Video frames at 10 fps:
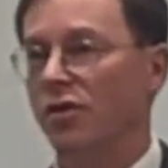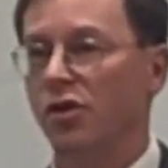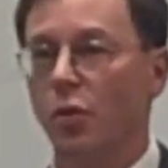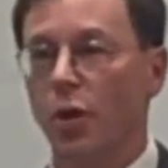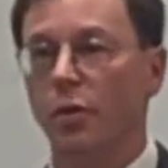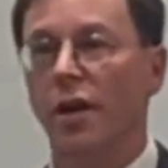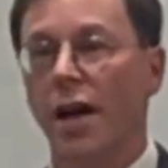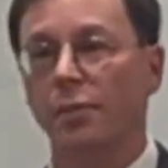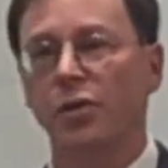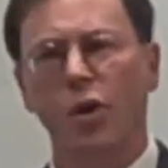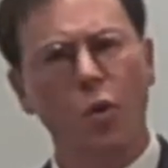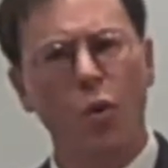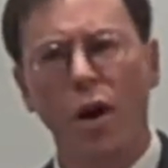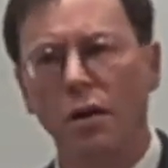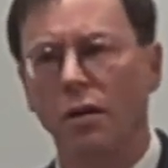So we were capturing
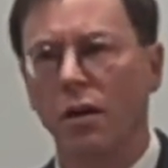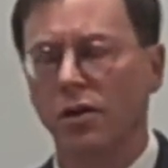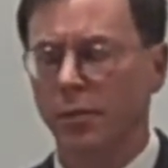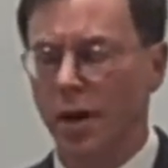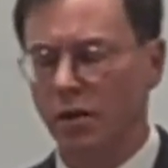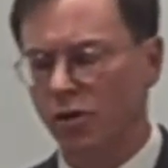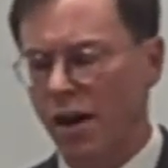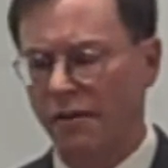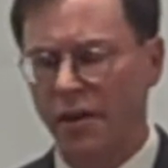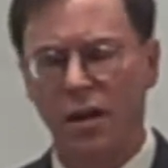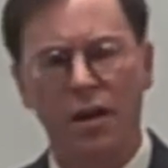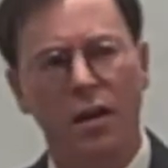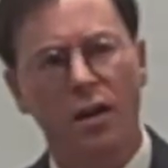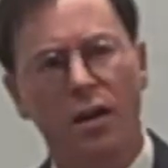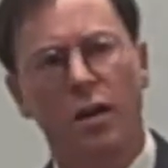quite a large amount of traffic
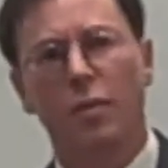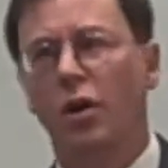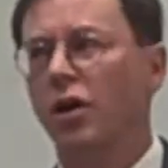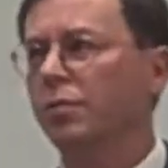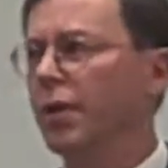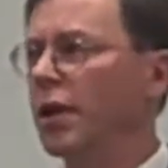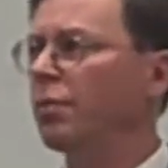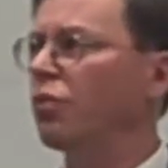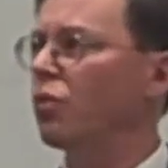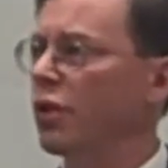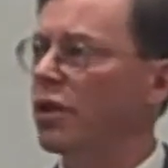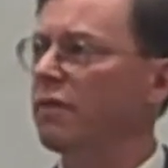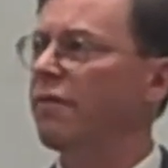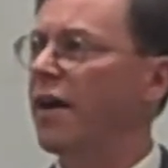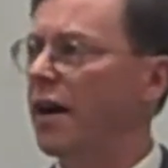because people really
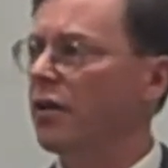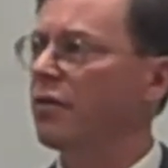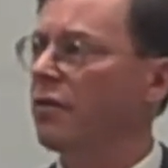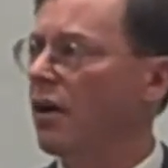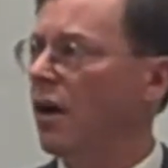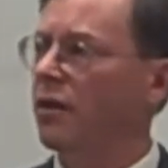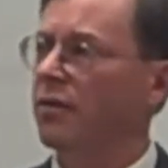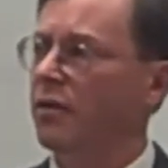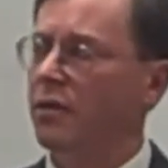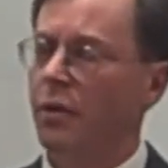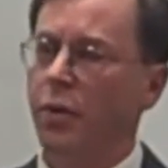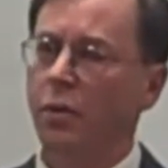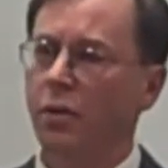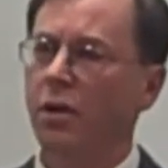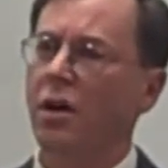valued the content that we
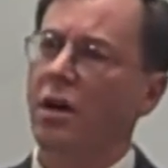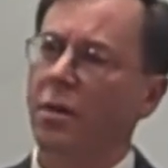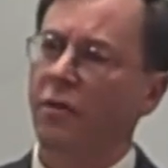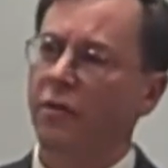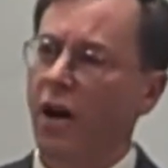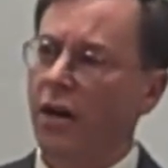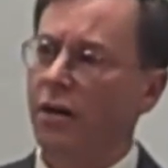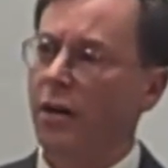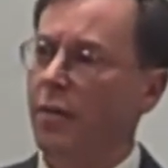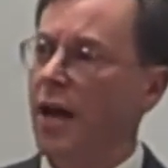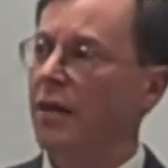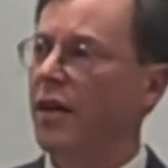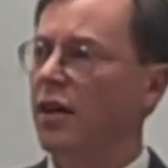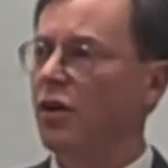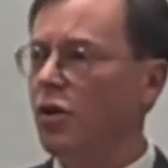were providing them, and
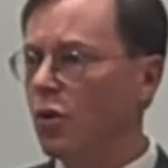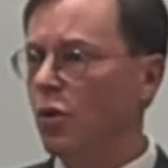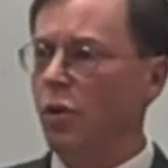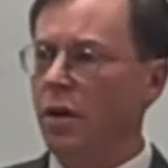they knew